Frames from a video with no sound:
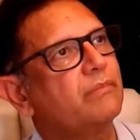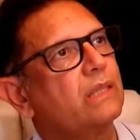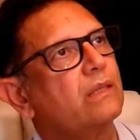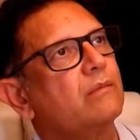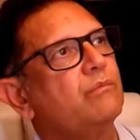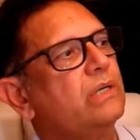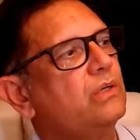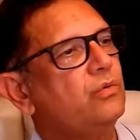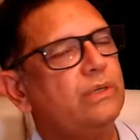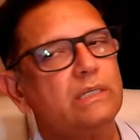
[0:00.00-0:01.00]
but
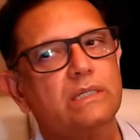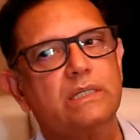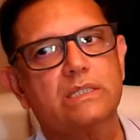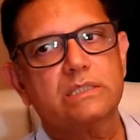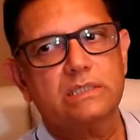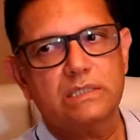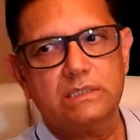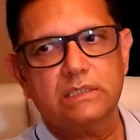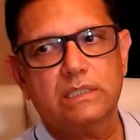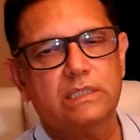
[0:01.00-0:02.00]
doing
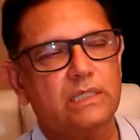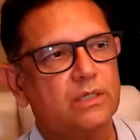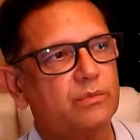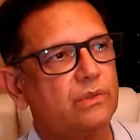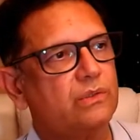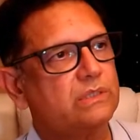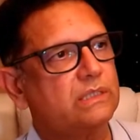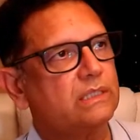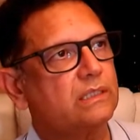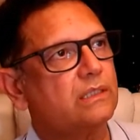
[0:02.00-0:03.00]
consistently and producing